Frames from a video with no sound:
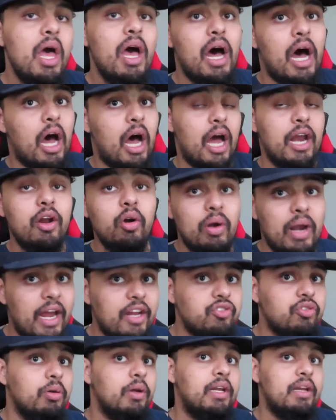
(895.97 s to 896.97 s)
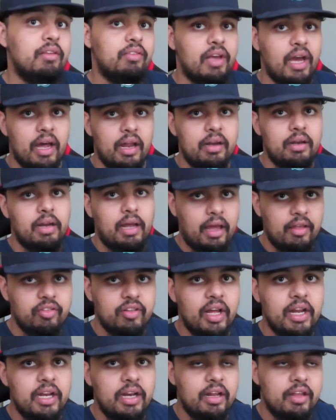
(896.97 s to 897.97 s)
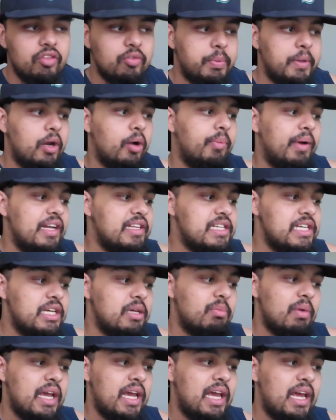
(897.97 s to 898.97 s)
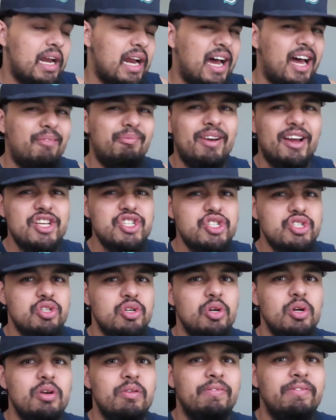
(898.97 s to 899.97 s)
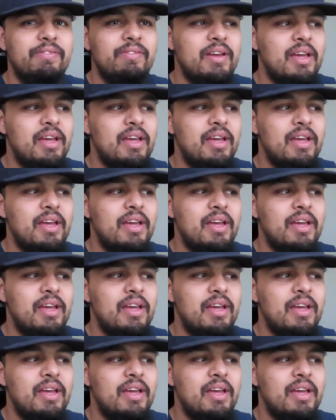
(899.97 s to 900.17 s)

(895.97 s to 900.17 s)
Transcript: I know Night Train has 99 speed on my team, and I'm not sure if,